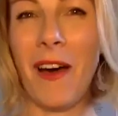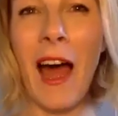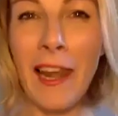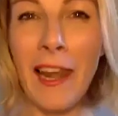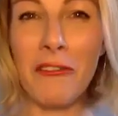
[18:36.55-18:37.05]

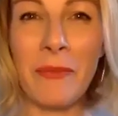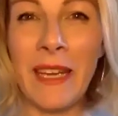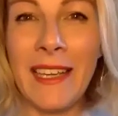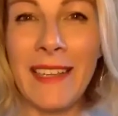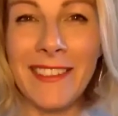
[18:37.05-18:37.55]
I love
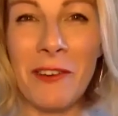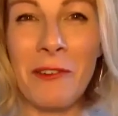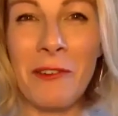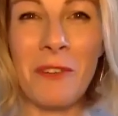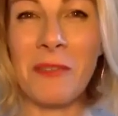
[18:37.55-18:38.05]
me,
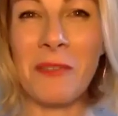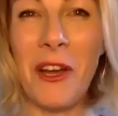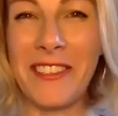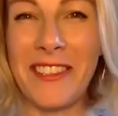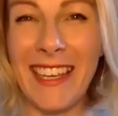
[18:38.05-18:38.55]
so what's the
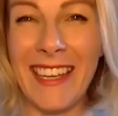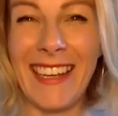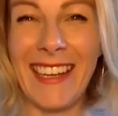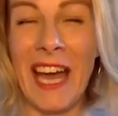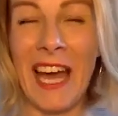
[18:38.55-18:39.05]
worst that
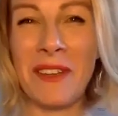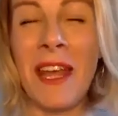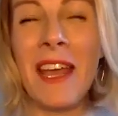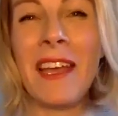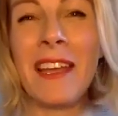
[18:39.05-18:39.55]
can happen?